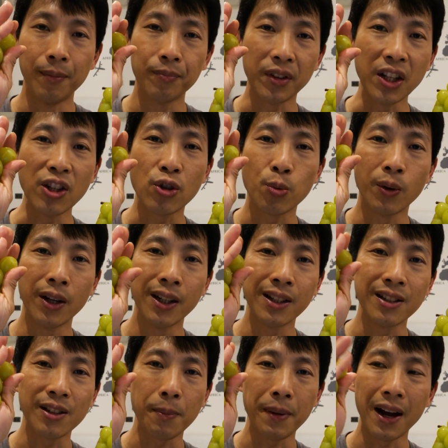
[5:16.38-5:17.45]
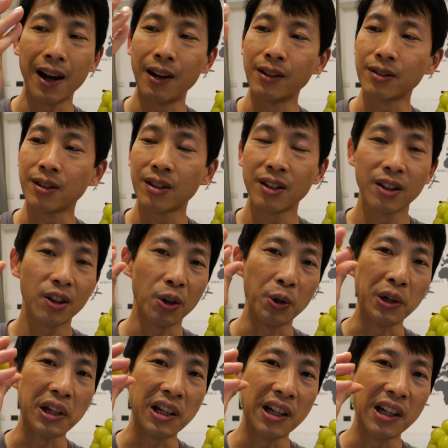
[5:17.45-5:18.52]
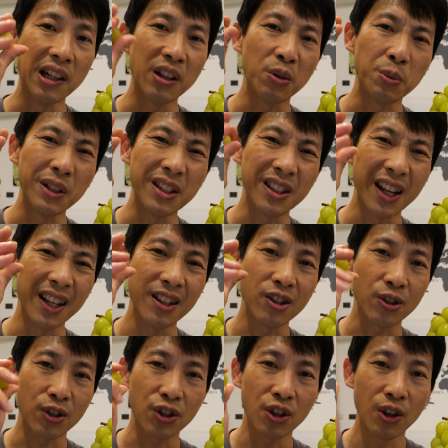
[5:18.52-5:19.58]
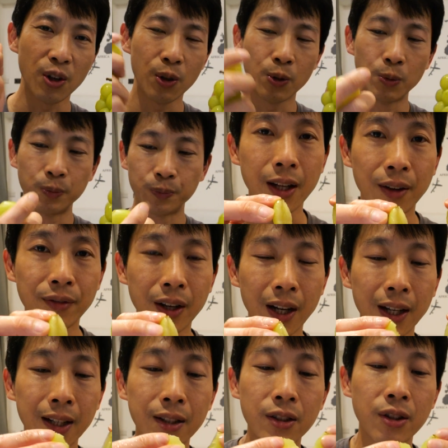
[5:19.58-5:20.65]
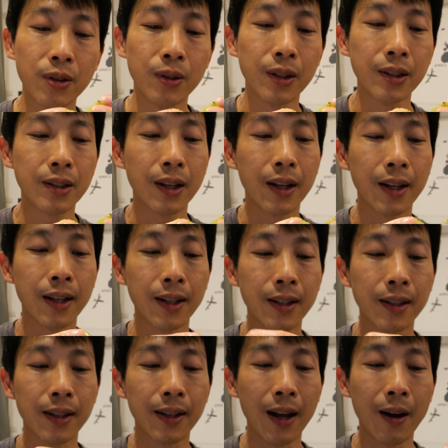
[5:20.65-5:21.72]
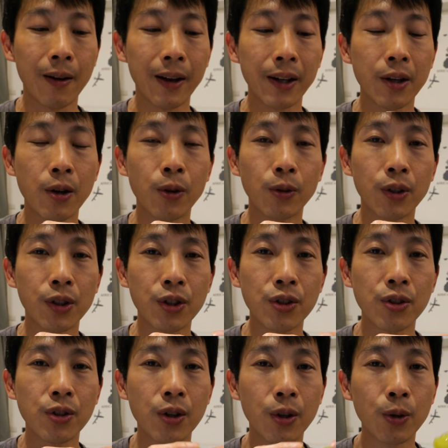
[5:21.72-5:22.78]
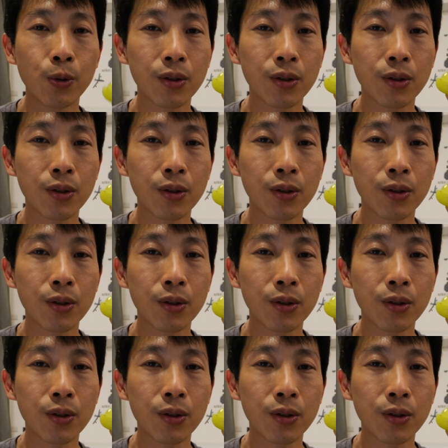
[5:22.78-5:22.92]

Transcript: each one is about 33 cents or so. I've cut into it and now I know there's no